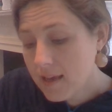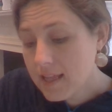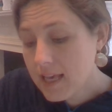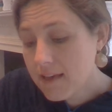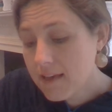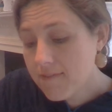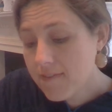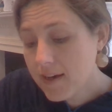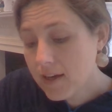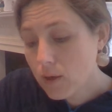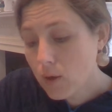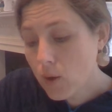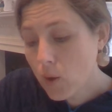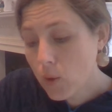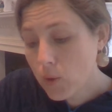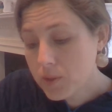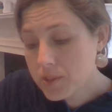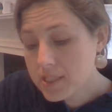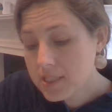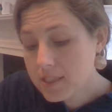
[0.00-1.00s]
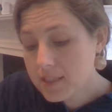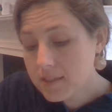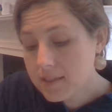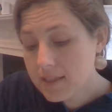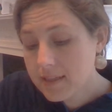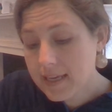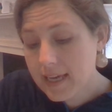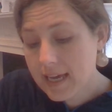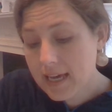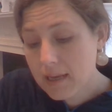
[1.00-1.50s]
They felt colder
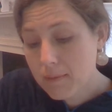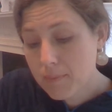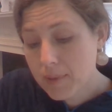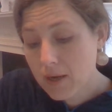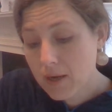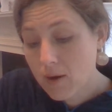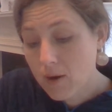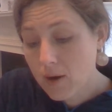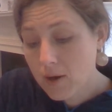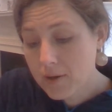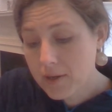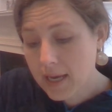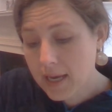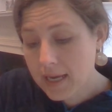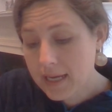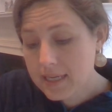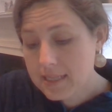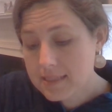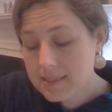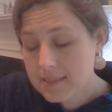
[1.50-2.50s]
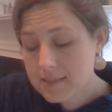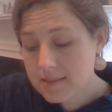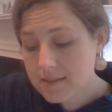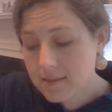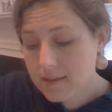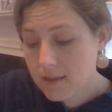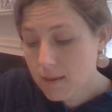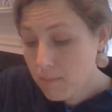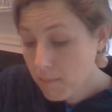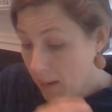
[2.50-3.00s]
than they had been all night.
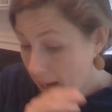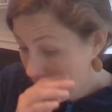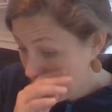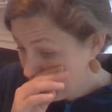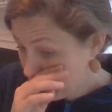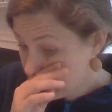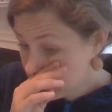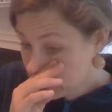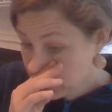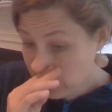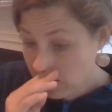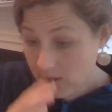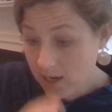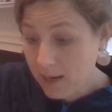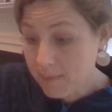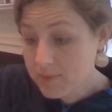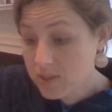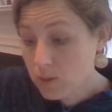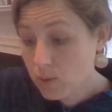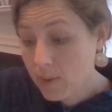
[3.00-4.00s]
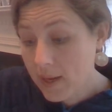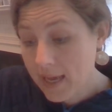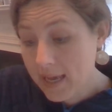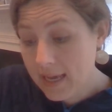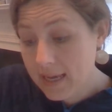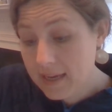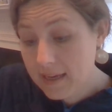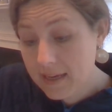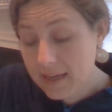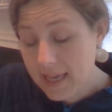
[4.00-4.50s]
The mice crept
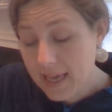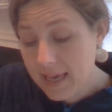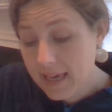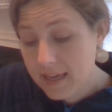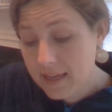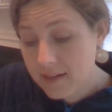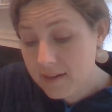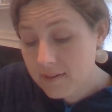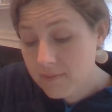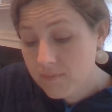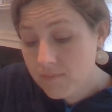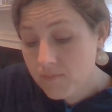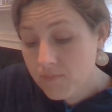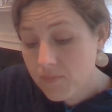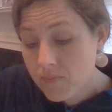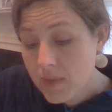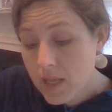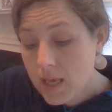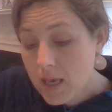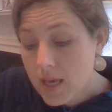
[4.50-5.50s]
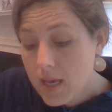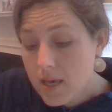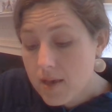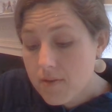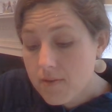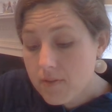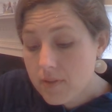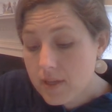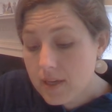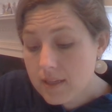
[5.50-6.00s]
away again.
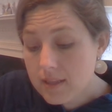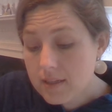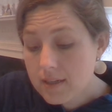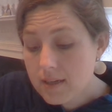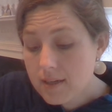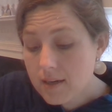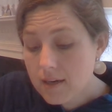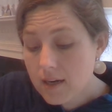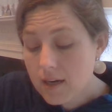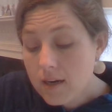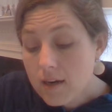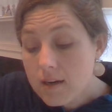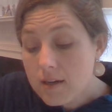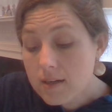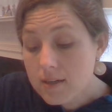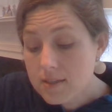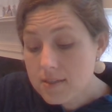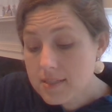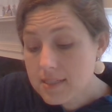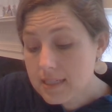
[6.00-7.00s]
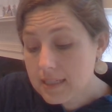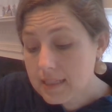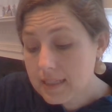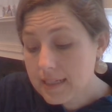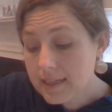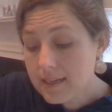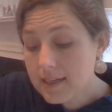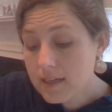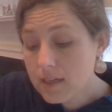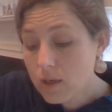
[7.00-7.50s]
The girls
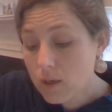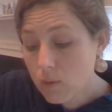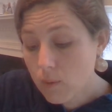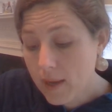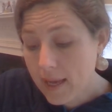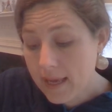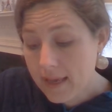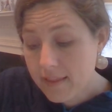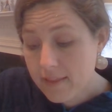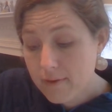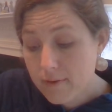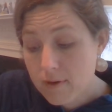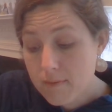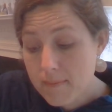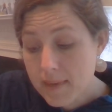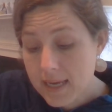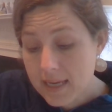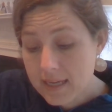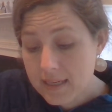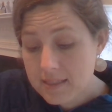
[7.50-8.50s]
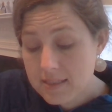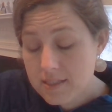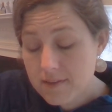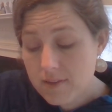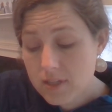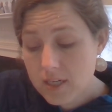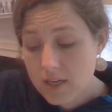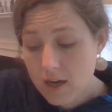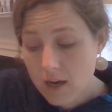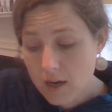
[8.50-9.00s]
cleared away the remains of
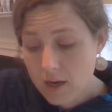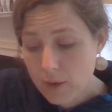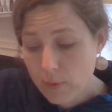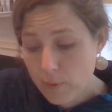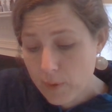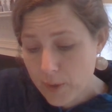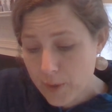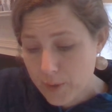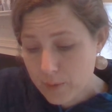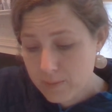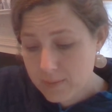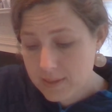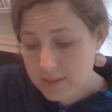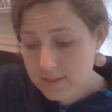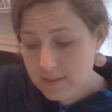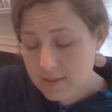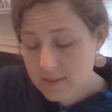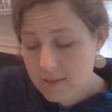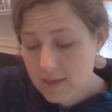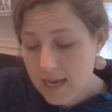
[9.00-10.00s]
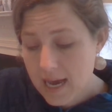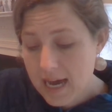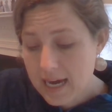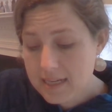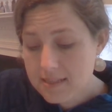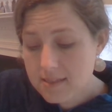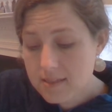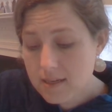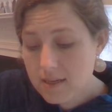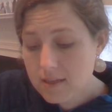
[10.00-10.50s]
the gnawed ropes.
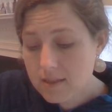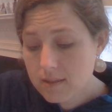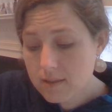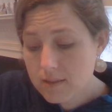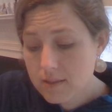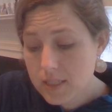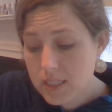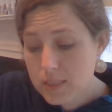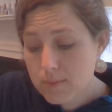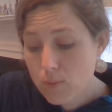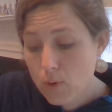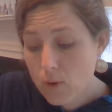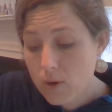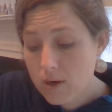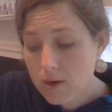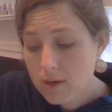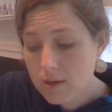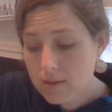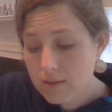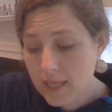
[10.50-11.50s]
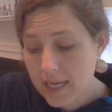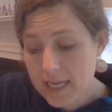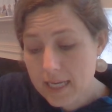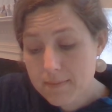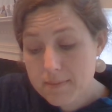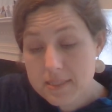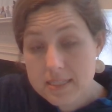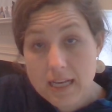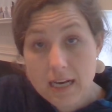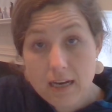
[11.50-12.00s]
Aslan looked more like
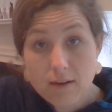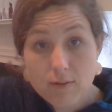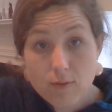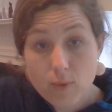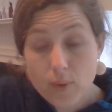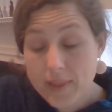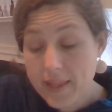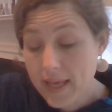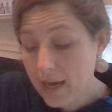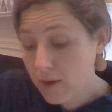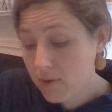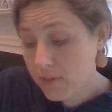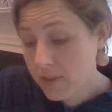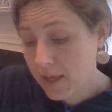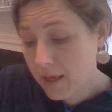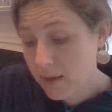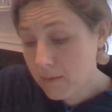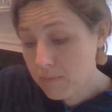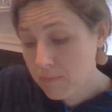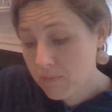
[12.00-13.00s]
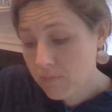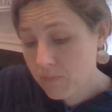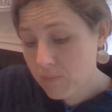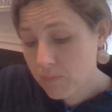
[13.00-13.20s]
himself without them.